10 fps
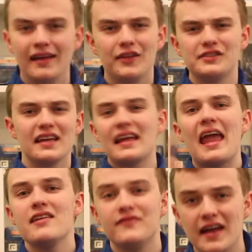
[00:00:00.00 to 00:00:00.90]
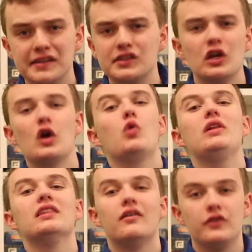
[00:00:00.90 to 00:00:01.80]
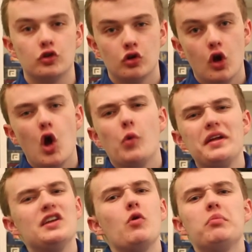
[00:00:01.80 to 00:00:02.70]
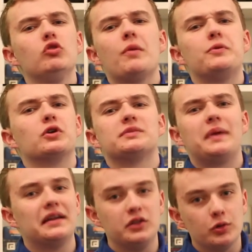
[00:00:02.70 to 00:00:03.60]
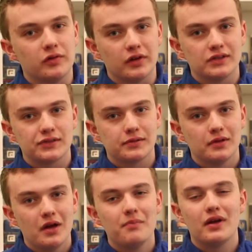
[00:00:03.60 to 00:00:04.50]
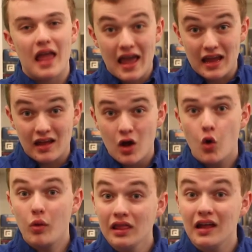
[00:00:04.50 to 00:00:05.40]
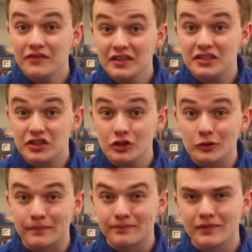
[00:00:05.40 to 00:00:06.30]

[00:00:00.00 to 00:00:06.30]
They're saying, hey fans, we love you. We know we blew up your expanded universe, but hey, we loved it too.